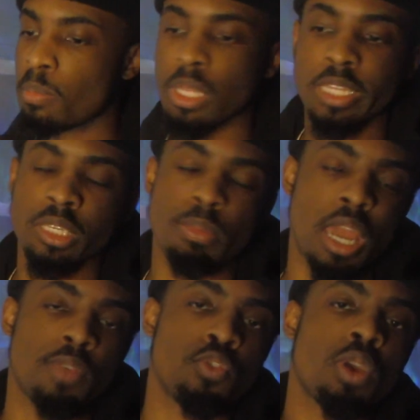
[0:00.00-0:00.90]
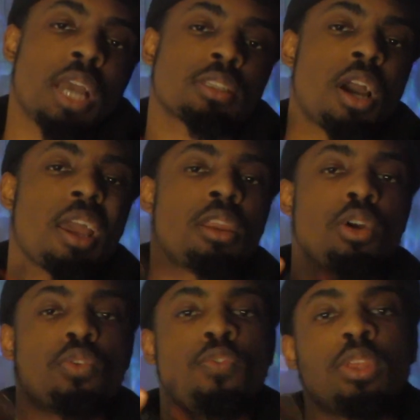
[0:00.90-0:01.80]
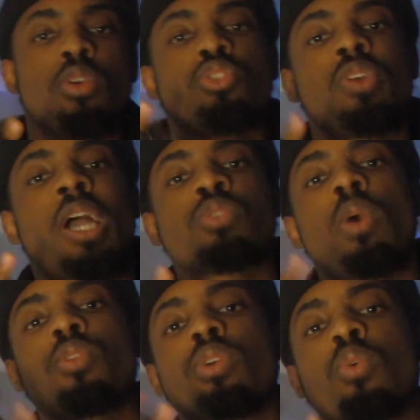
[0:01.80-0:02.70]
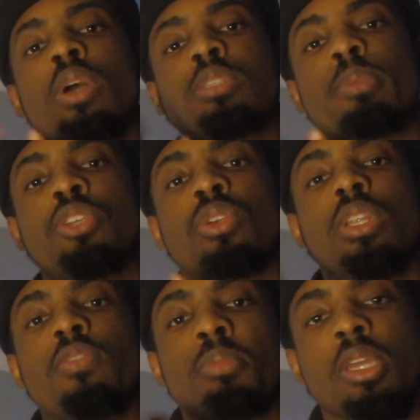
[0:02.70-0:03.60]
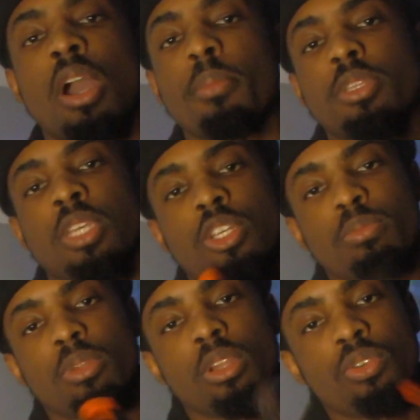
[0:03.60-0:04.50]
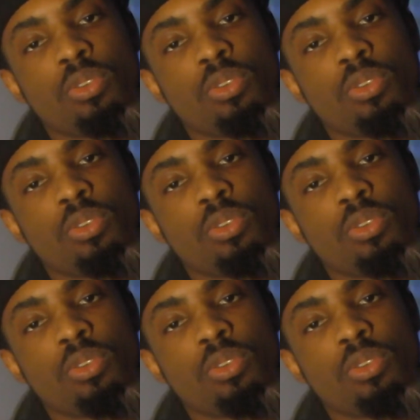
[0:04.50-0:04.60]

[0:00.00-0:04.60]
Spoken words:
But listen, man, if you guys got any other videos you guys want to request, make sure to leave them in the comment section below.